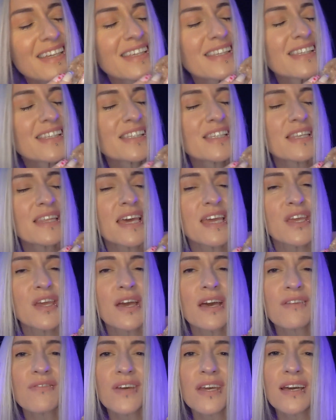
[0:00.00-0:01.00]
So there you
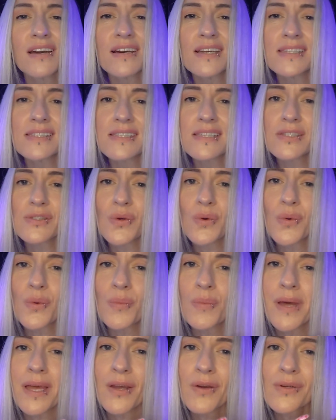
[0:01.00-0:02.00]
have it, guys. That's all
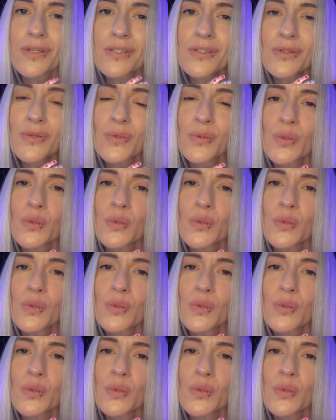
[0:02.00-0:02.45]
my crystals.